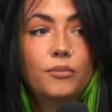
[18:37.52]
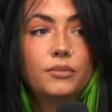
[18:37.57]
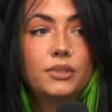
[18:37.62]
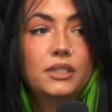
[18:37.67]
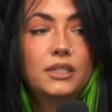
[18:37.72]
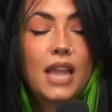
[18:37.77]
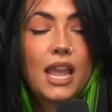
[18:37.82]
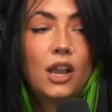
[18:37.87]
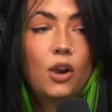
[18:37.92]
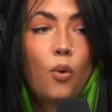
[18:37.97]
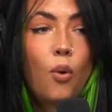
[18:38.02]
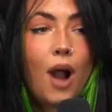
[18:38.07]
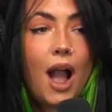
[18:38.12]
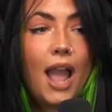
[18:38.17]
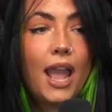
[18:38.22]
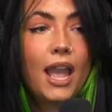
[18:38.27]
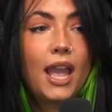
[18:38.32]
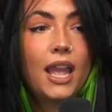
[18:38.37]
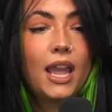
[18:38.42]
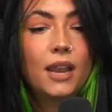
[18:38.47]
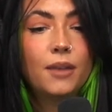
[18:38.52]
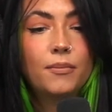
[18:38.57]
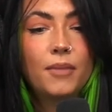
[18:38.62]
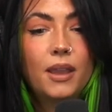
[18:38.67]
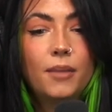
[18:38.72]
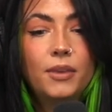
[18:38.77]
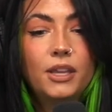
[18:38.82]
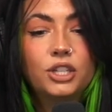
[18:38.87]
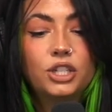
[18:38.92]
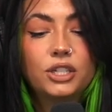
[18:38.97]
stay quiet and
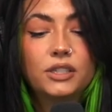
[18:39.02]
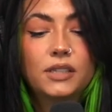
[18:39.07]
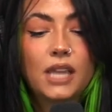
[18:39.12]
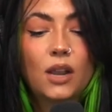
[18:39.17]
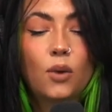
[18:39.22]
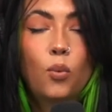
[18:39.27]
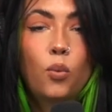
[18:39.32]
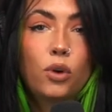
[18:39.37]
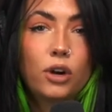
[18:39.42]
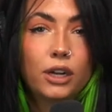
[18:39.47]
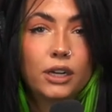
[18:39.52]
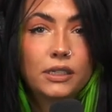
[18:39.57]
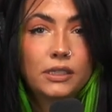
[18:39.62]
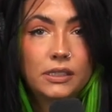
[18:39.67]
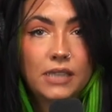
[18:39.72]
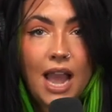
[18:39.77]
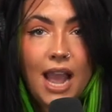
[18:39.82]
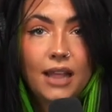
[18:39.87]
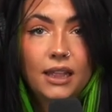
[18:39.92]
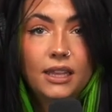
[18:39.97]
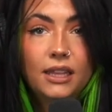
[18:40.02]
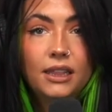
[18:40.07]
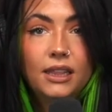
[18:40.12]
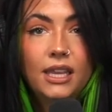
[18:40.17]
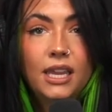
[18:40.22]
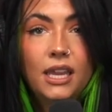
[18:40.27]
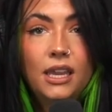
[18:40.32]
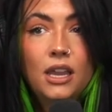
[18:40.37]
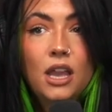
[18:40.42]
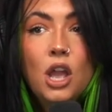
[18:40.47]
maybe just like work
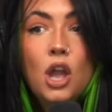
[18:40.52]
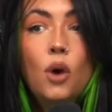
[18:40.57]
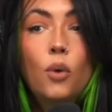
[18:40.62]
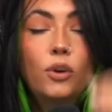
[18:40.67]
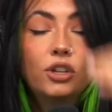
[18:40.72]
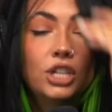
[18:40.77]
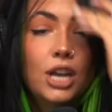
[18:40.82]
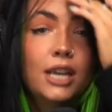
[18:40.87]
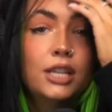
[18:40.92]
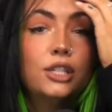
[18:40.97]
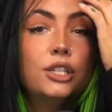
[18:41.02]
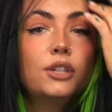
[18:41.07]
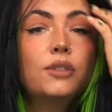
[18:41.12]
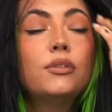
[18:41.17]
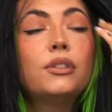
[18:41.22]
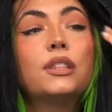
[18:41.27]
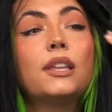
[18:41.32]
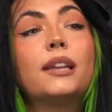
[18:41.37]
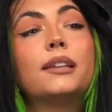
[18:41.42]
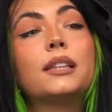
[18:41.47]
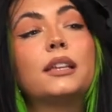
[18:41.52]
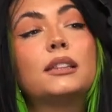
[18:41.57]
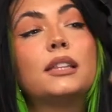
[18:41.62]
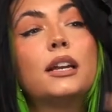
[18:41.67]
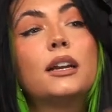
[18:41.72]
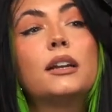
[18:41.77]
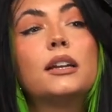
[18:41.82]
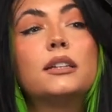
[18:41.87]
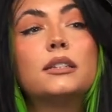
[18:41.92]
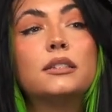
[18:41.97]
silently, which I do think that
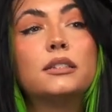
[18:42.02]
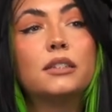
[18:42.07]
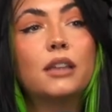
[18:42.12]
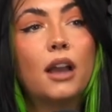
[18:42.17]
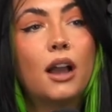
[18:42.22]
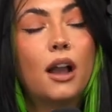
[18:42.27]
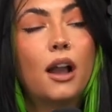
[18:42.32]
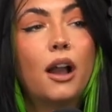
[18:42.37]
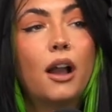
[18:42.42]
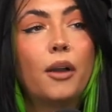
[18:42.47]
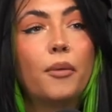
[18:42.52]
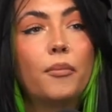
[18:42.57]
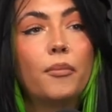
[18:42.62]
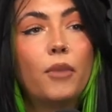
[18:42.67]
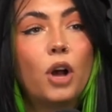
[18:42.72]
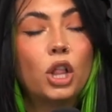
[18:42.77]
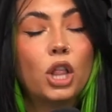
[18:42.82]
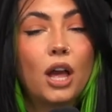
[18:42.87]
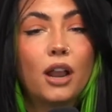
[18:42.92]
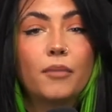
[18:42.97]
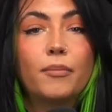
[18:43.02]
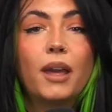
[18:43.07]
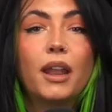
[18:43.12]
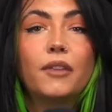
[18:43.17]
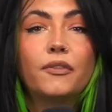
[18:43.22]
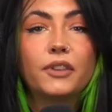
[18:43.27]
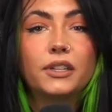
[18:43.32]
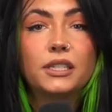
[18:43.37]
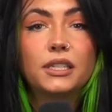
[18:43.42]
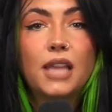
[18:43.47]
there is a lot of
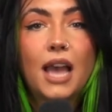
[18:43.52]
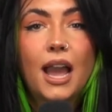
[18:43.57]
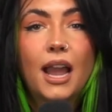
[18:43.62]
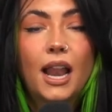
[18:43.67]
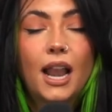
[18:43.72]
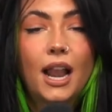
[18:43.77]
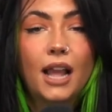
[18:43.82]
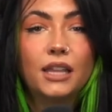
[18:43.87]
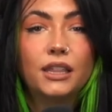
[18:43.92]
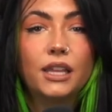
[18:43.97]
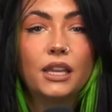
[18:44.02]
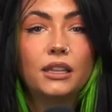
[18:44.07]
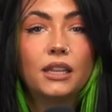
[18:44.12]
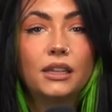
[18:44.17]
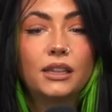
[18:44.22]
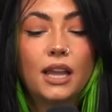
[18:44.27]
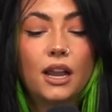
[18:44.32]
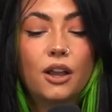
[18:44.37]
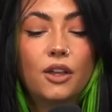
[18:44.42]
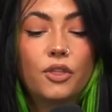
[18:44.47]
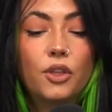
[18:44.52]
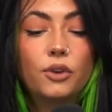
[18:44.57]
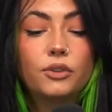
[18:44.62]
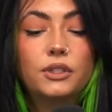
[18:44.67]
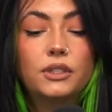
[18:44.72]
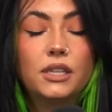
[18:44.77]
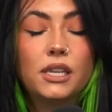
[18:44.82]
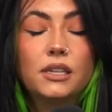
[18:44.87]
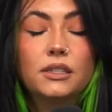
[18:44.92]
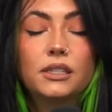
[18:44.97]
benefit to that. And I think that,
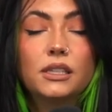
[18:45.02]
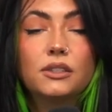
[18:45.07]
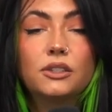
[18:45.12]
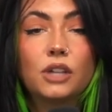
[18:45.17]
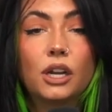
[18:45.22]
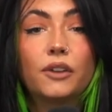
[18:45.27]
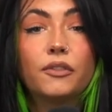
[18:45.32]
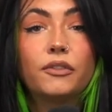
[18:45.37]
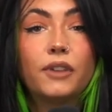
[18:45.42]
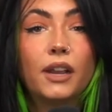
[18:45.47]
those seasons are